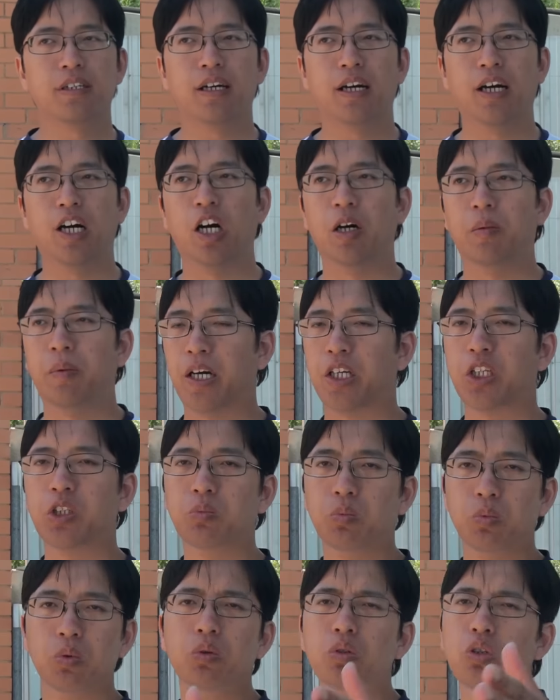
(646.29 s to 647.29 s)
and you
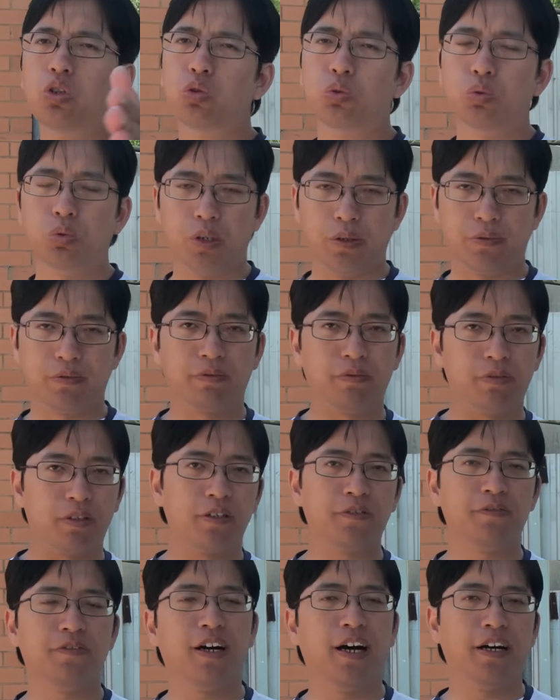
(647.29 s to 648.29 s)
will drift
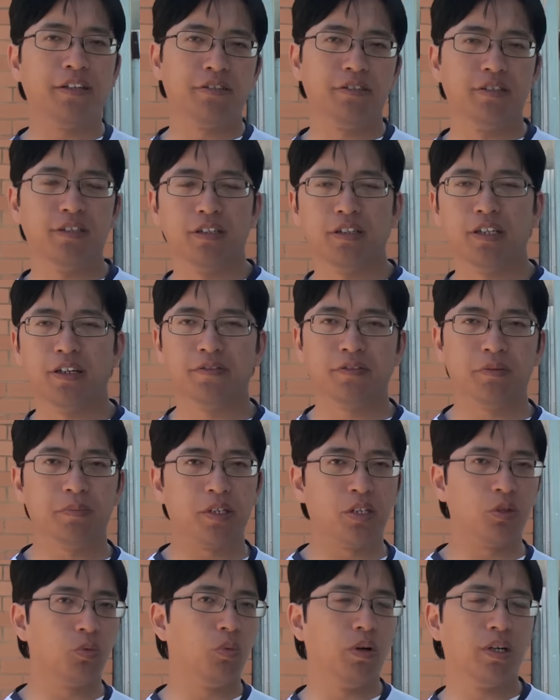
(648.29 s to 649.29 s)
very far to the left no
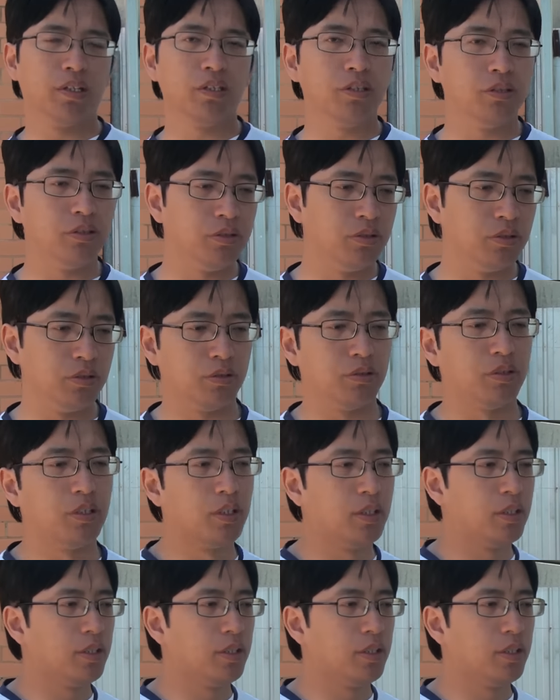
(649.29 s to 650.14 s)
matter what you do.